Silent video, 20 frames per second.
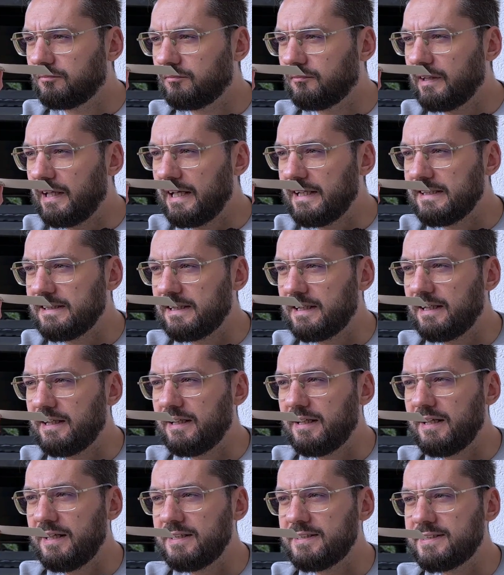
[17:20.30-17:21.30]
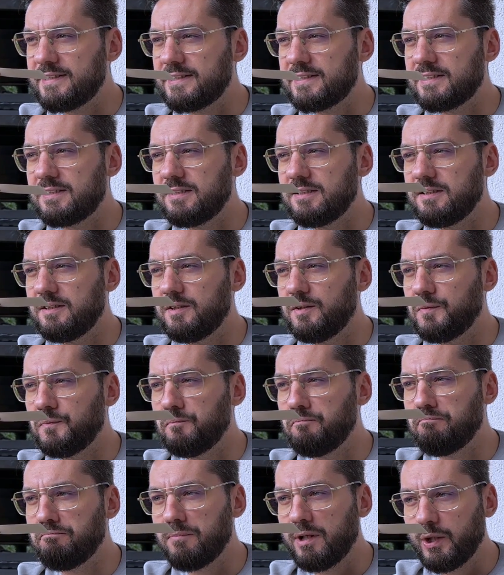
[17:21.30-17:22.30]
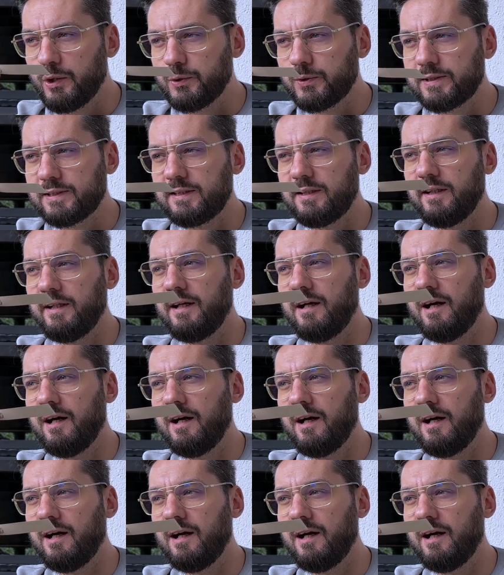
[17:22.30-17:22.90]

it is mostly